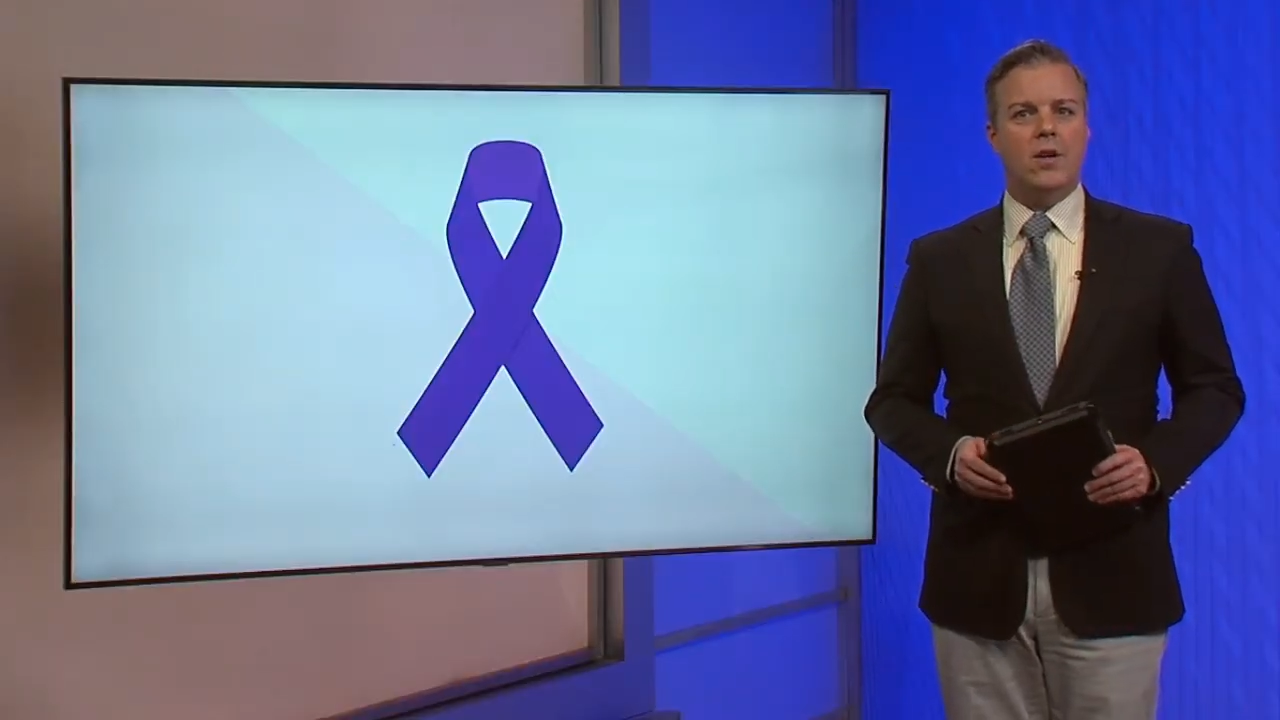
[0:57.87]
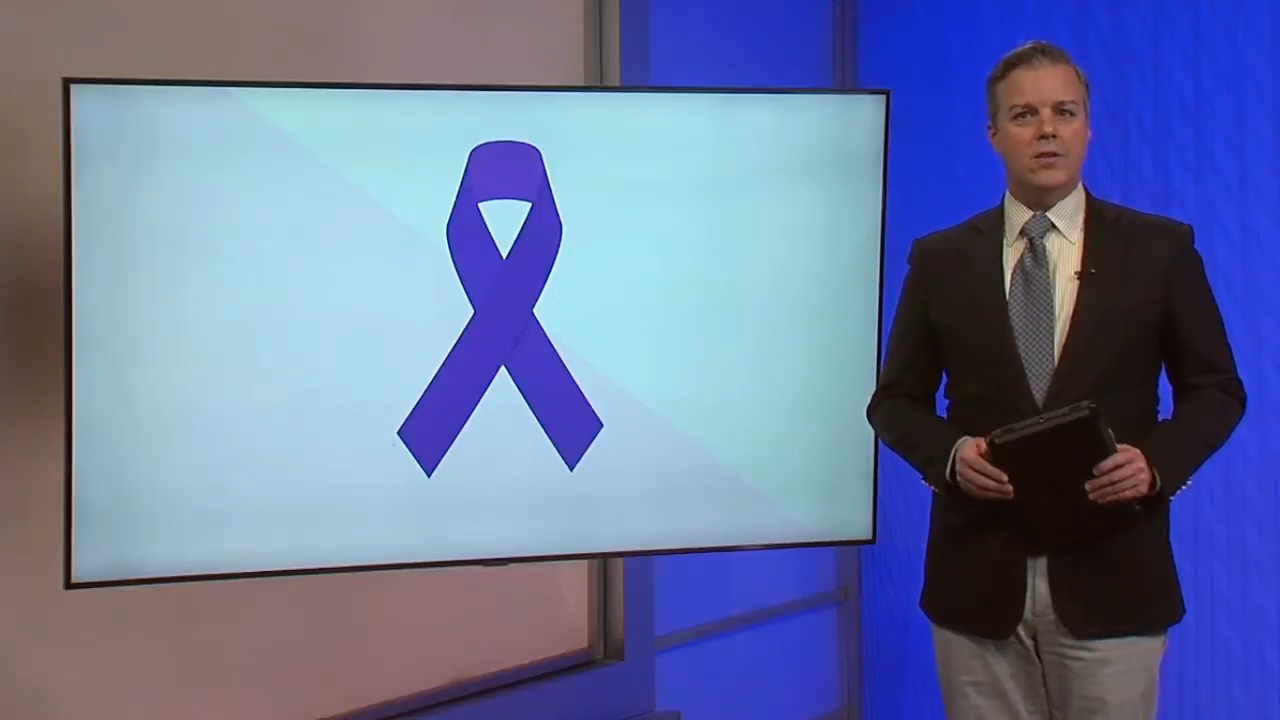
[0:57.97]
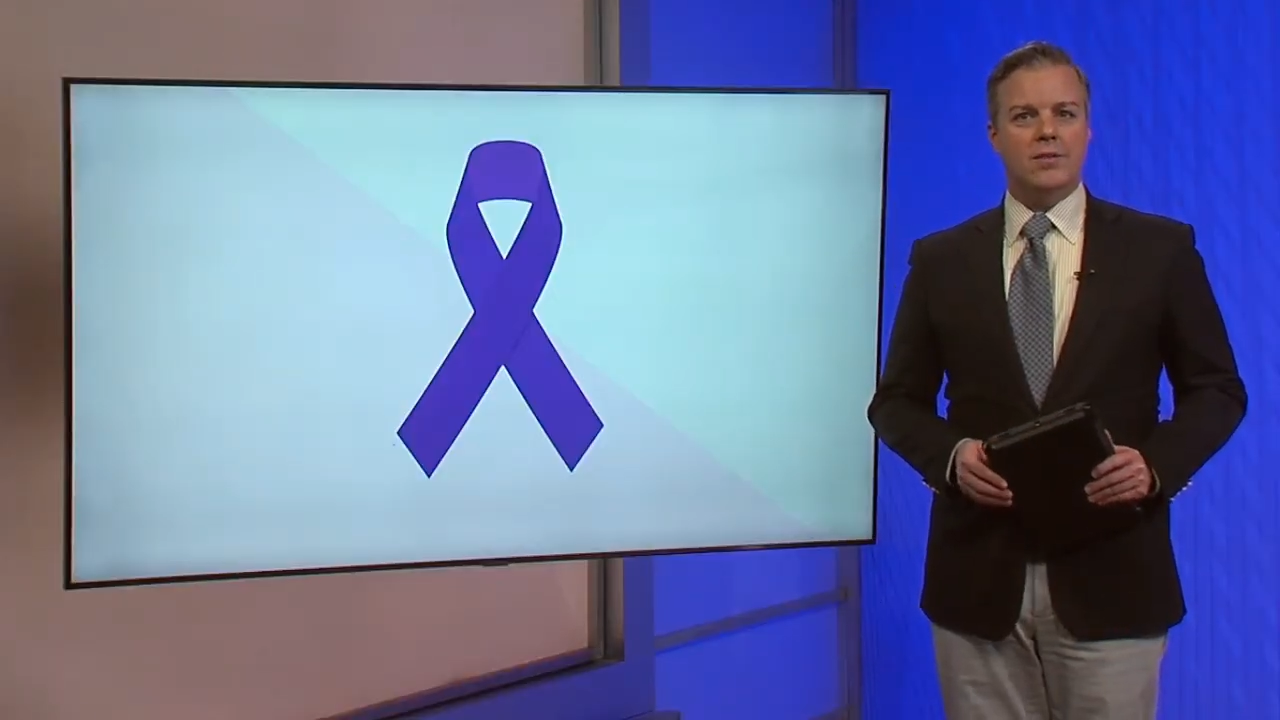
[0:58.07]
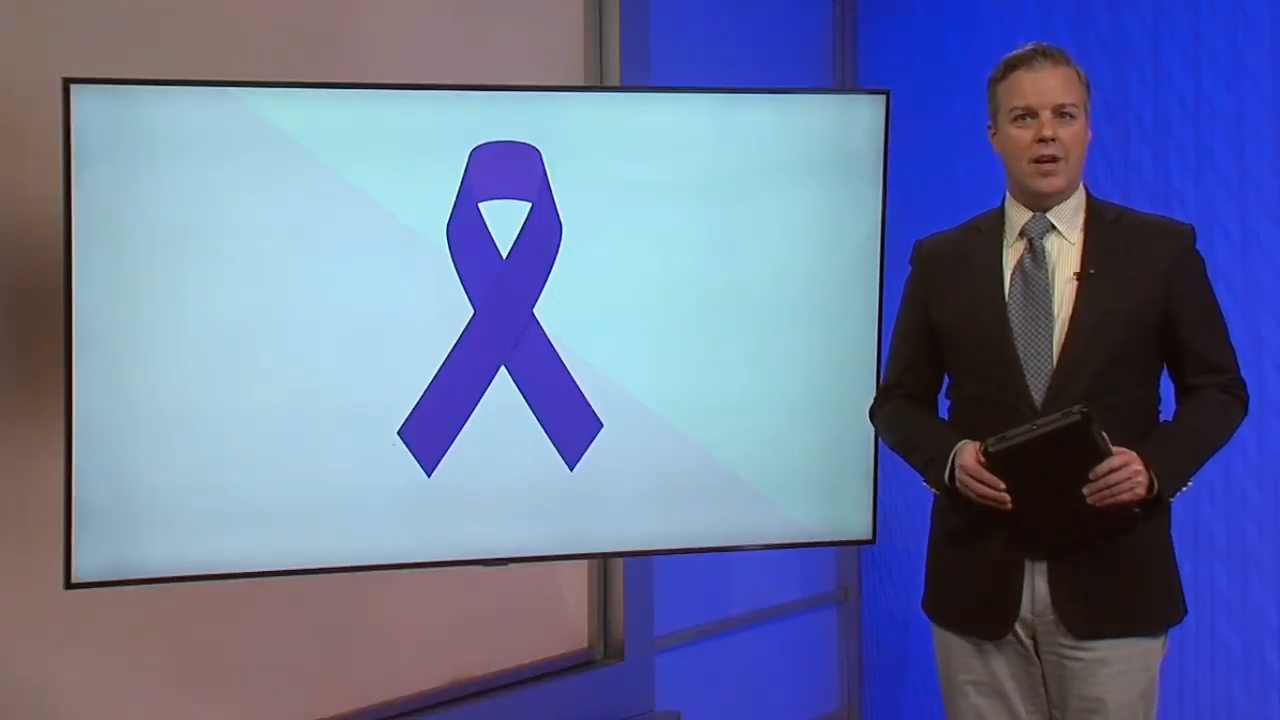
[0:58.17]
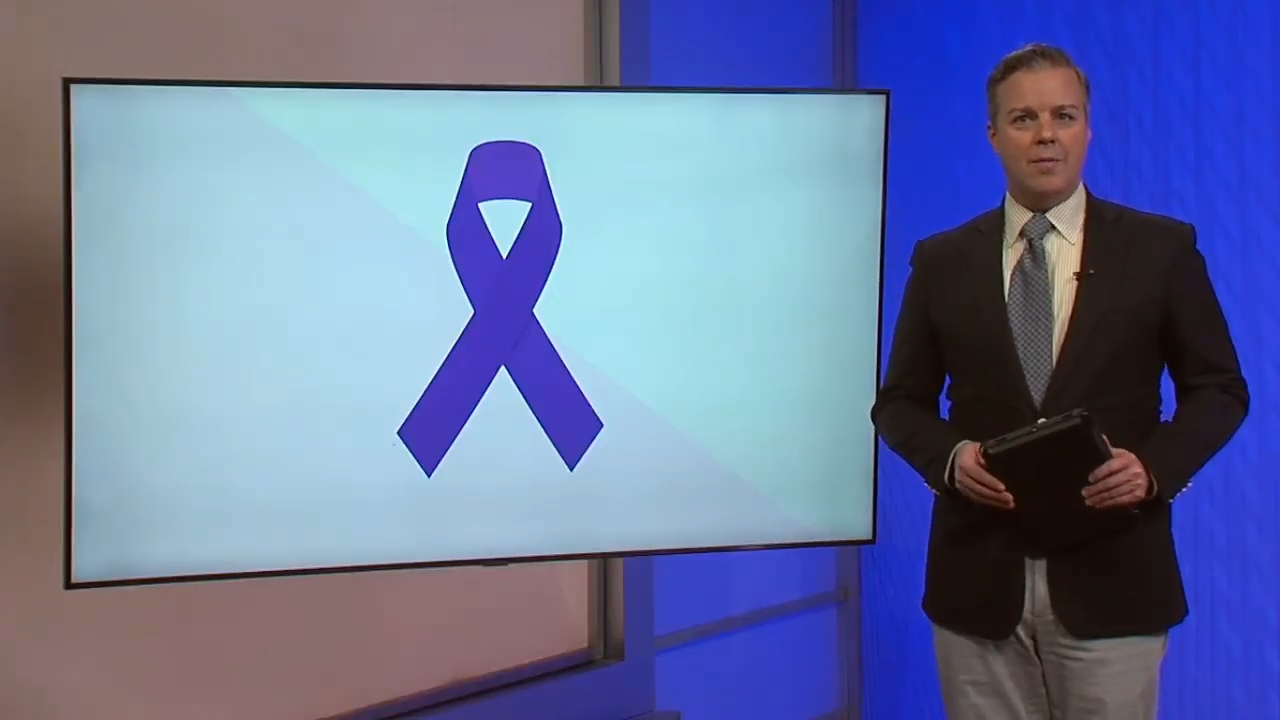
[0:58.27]

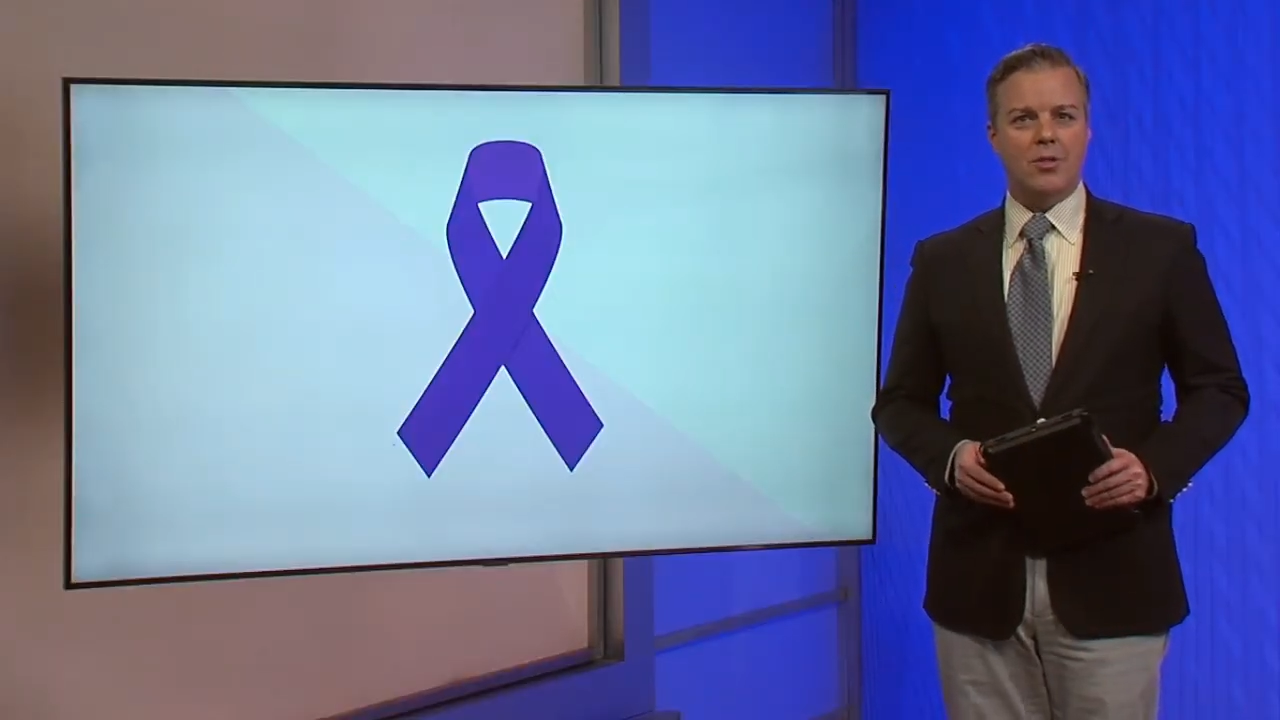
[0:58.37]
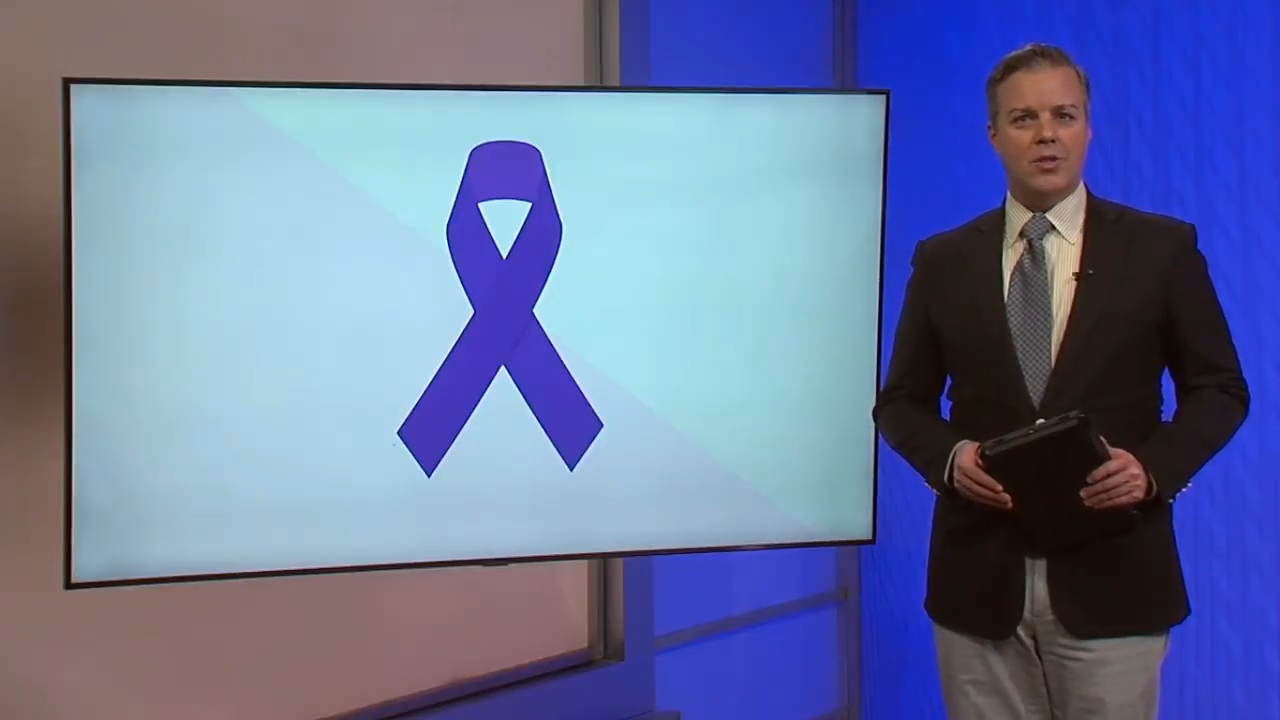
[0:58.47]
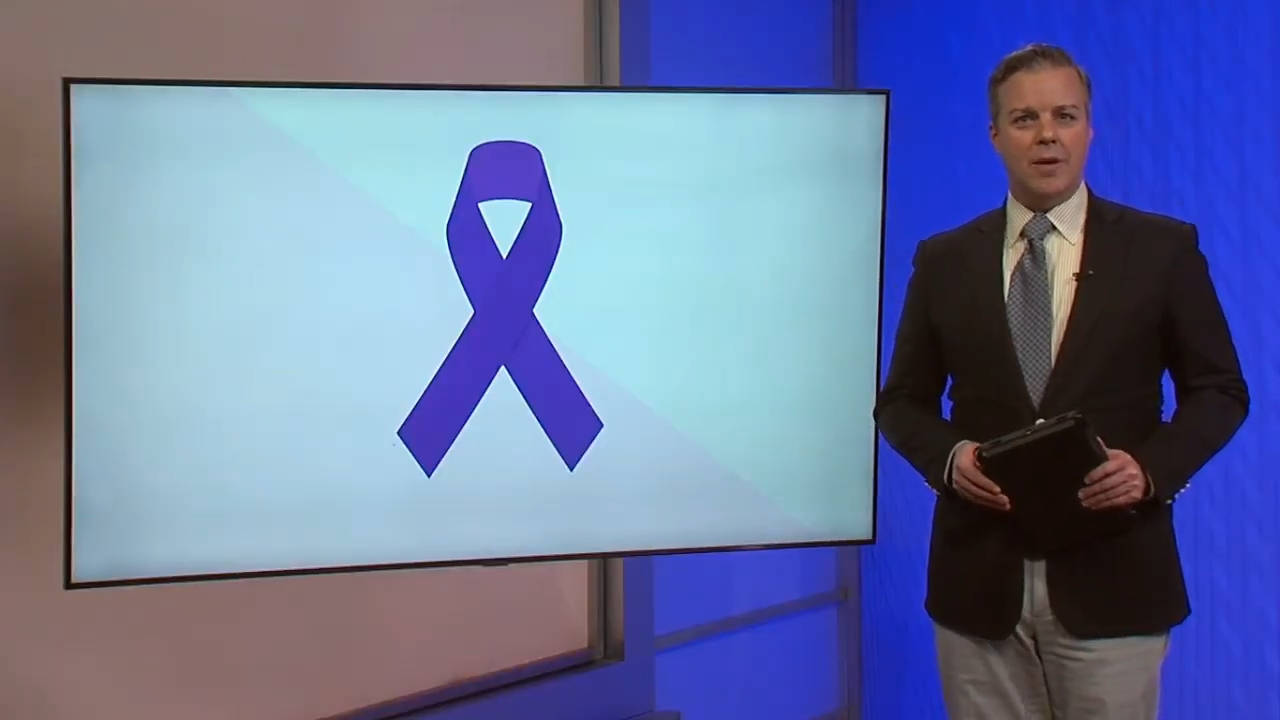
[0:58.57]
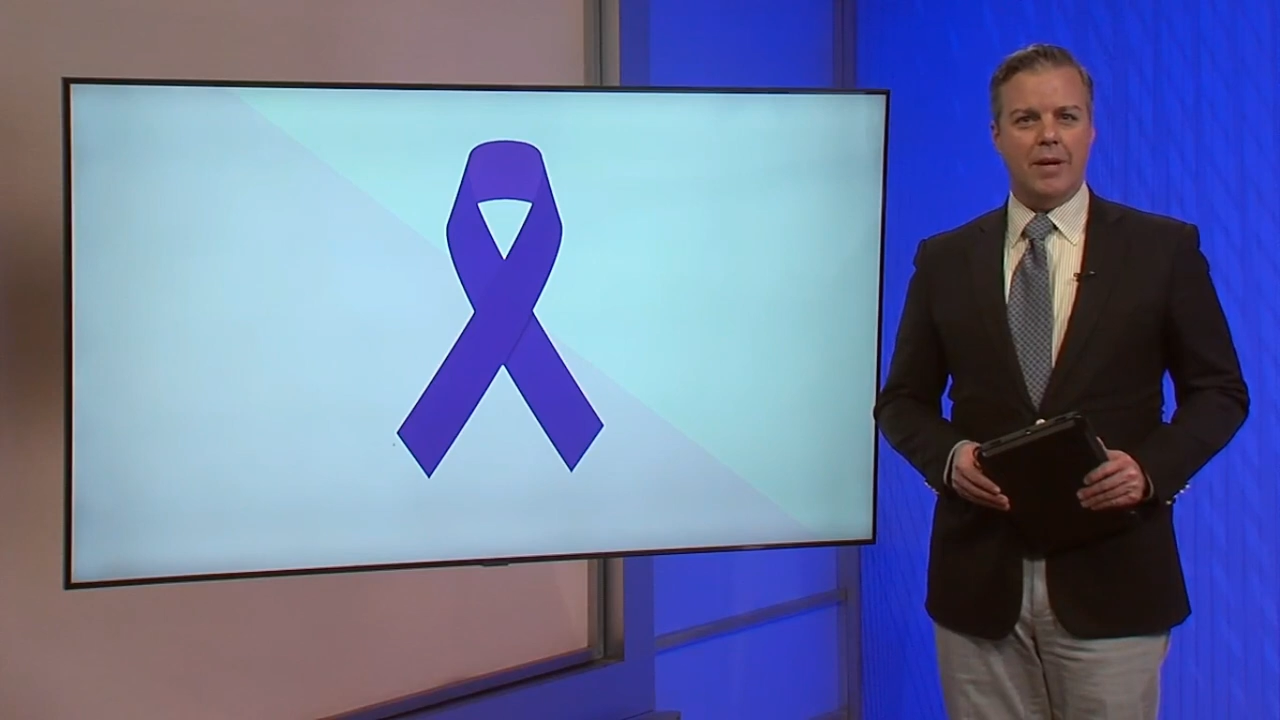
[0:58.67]
Alzheimer's